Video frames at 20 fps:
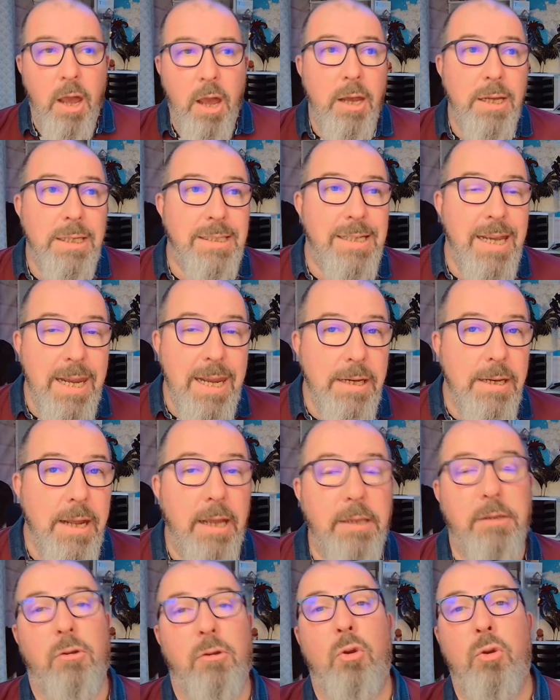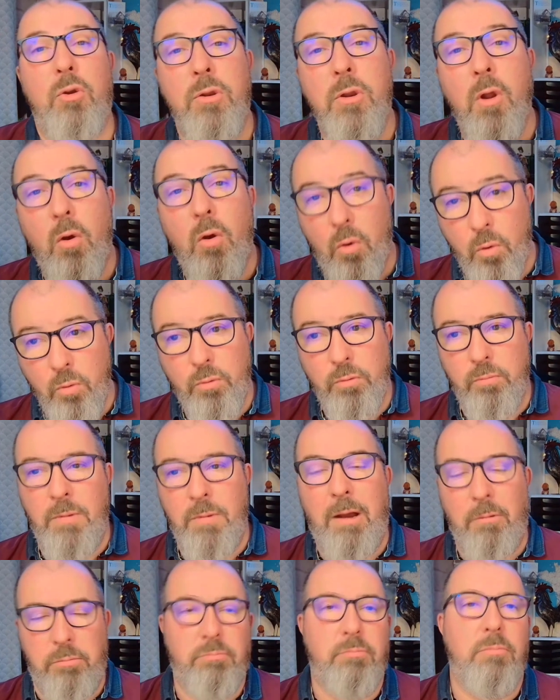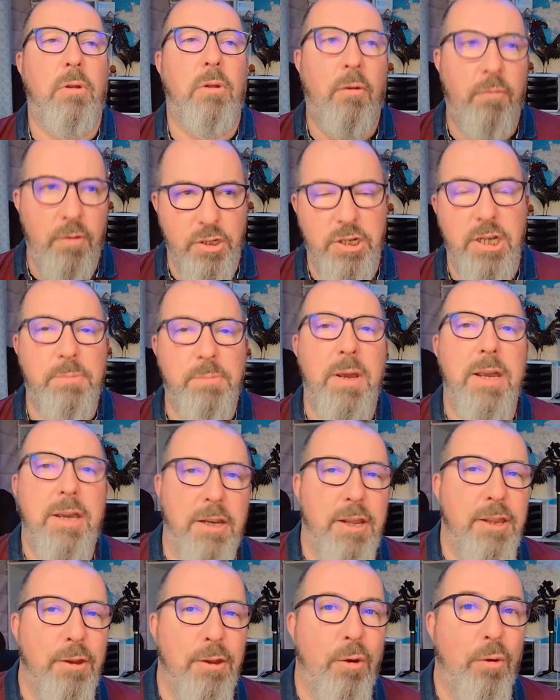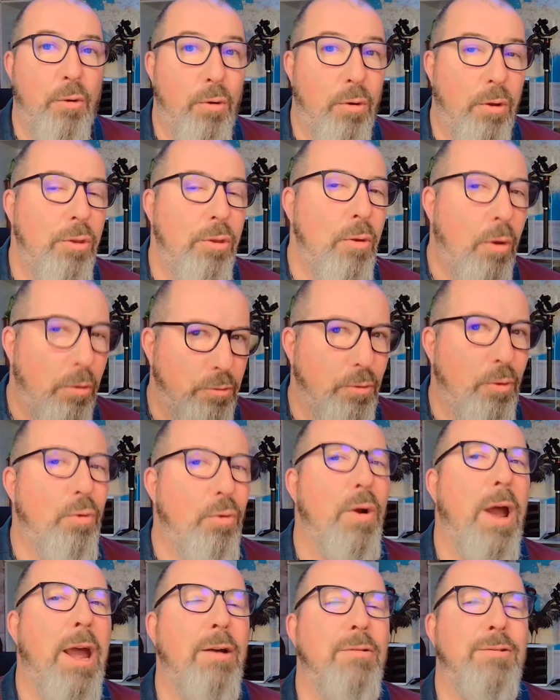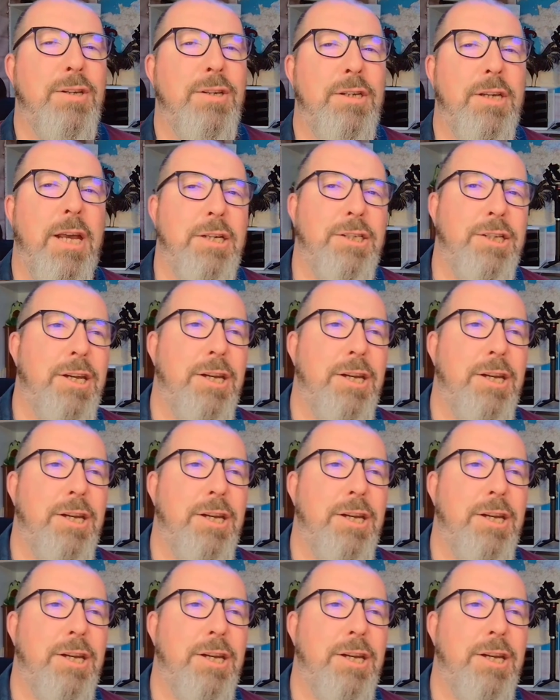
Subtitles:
Saying that, not all, well, officially speaking, in the law, not all houses actually